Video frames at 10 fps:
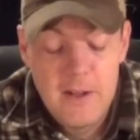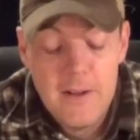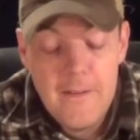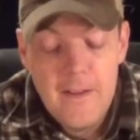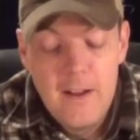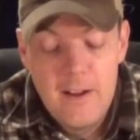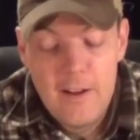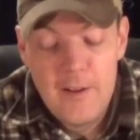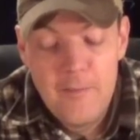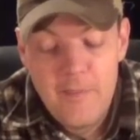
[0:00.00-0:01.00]
But
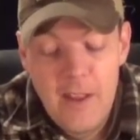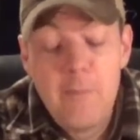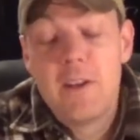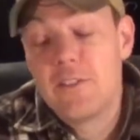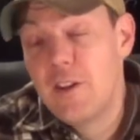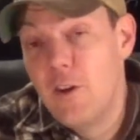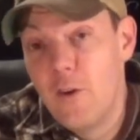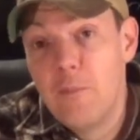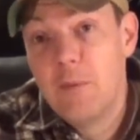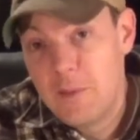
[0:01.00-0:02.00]
not because I
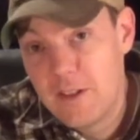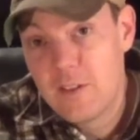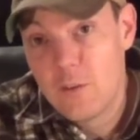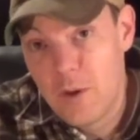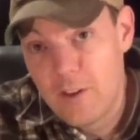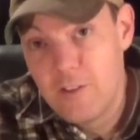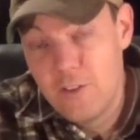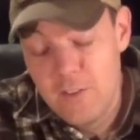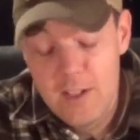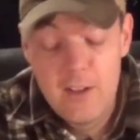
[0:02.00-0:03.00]
know him, but because I was watching
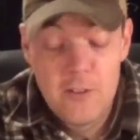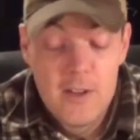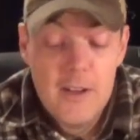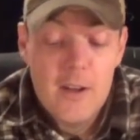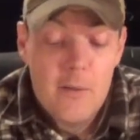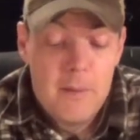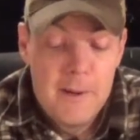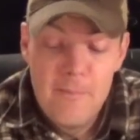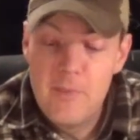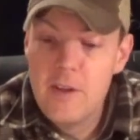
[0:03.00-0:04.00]
his videos.
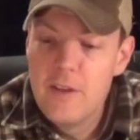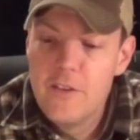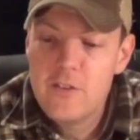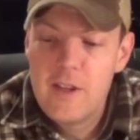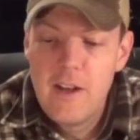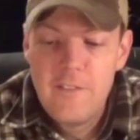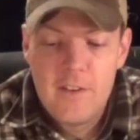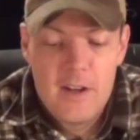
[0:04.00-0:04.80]
But this knife